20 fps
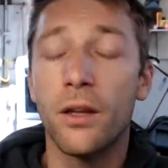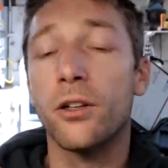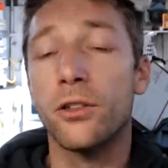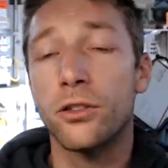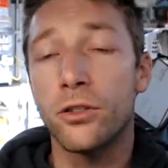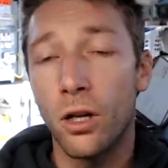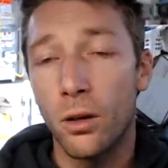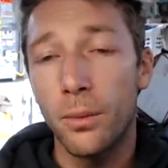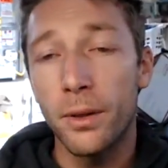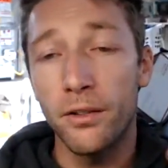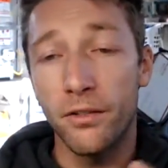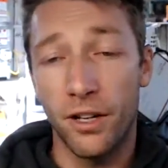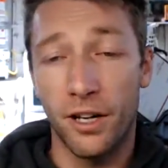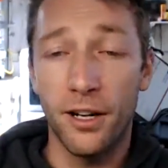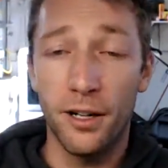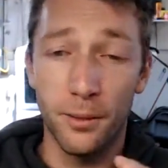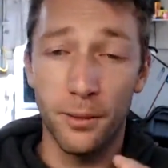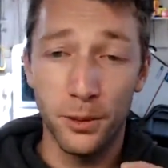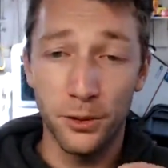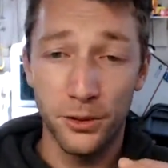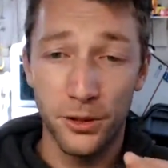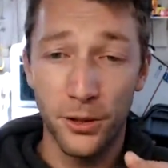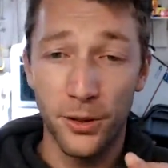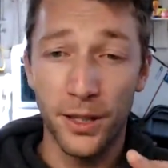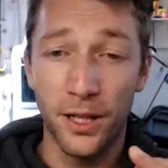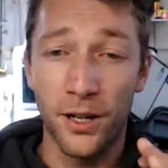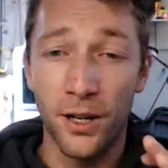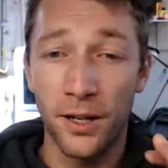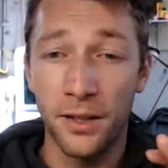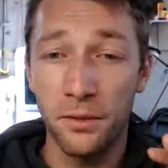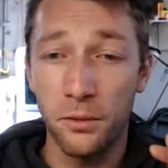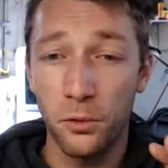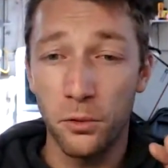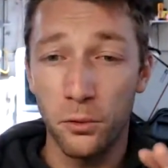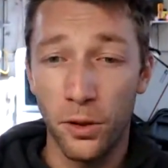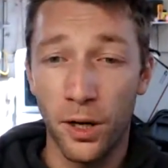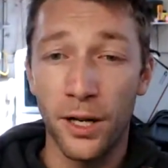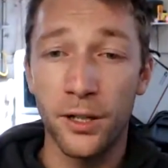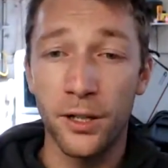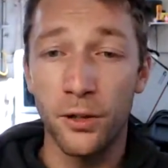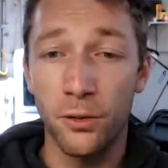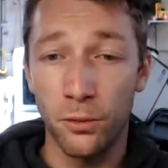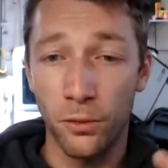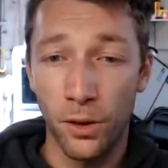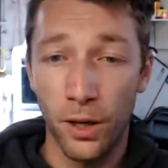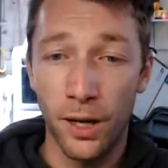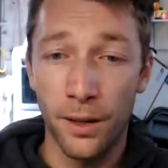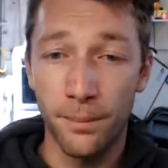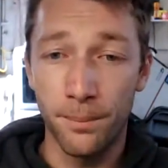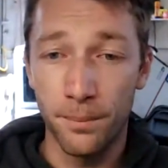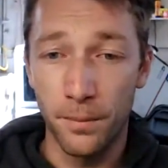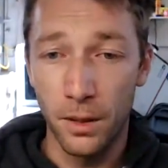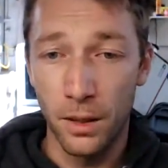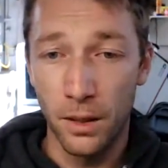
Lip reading: so many variables going on run to run.